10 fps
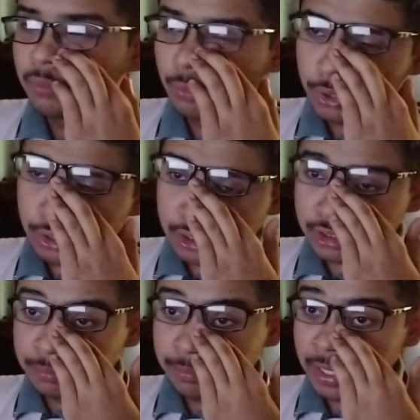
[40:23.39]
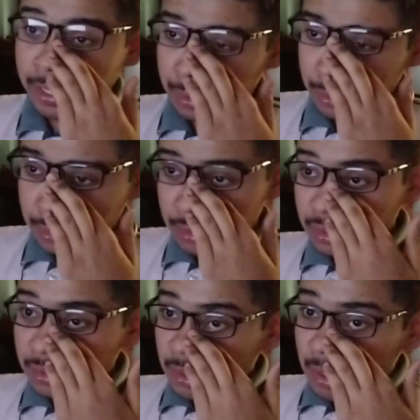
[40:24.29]
Voters may
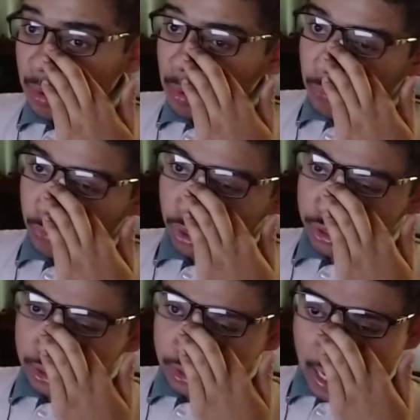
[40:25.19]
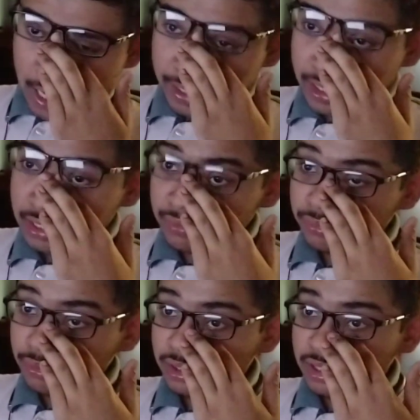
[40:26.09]
vote directly
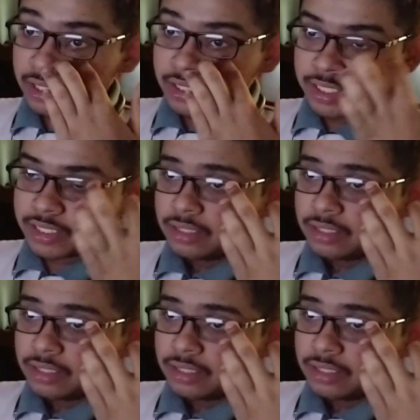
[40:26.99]
for an